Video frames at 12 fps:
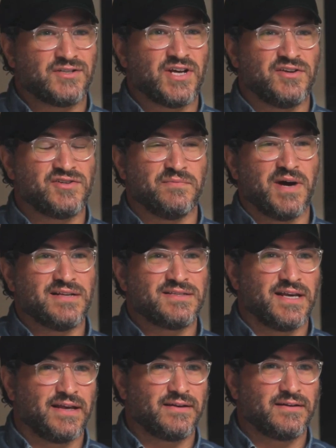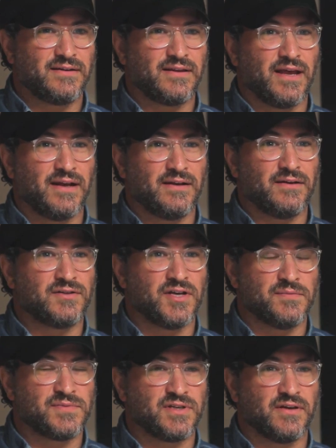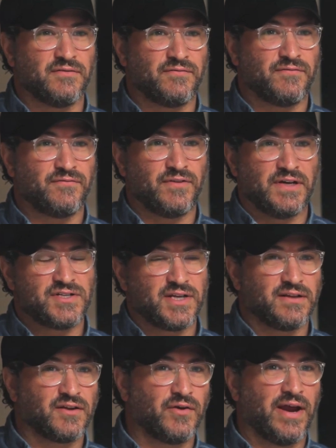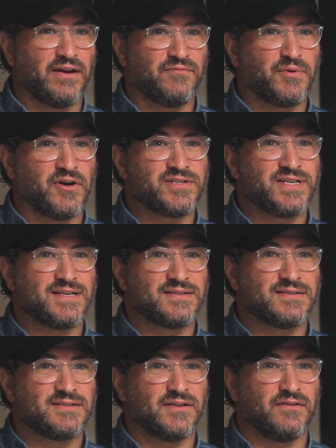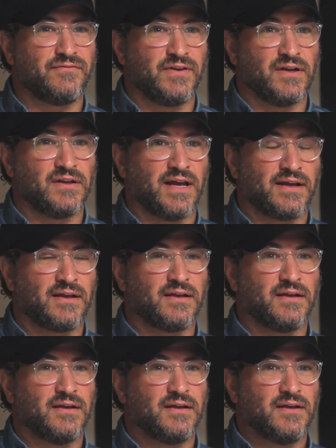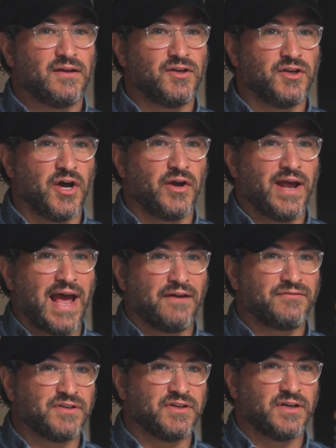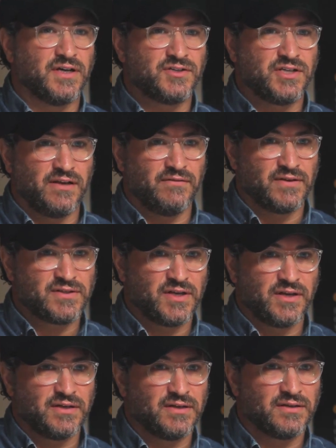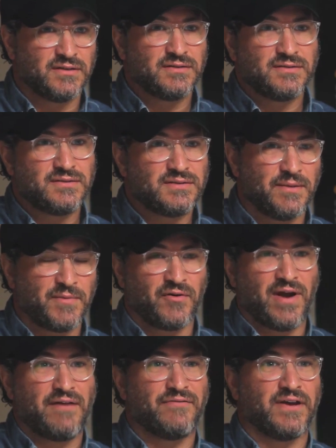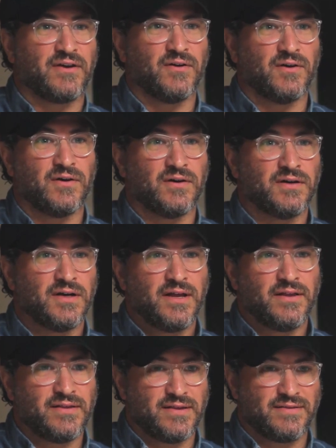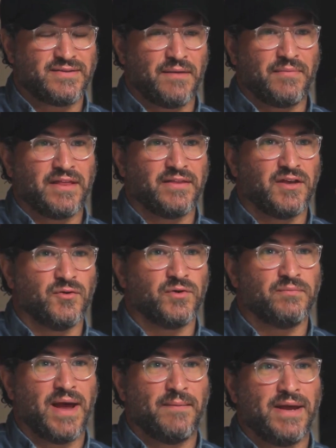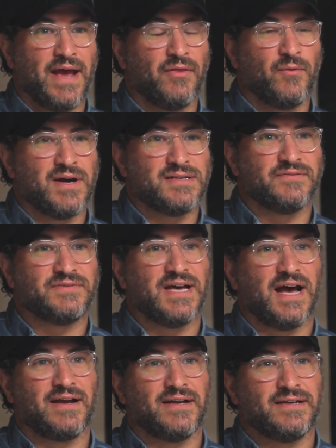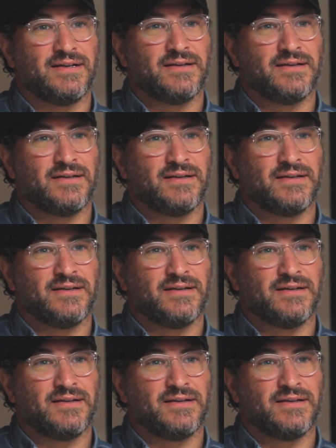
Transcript: change your mindset then in terms of finishing the creative process? Do you feel like you don't have to achieve a certain demographic, or there's something that you would maybe otherwise have targeted?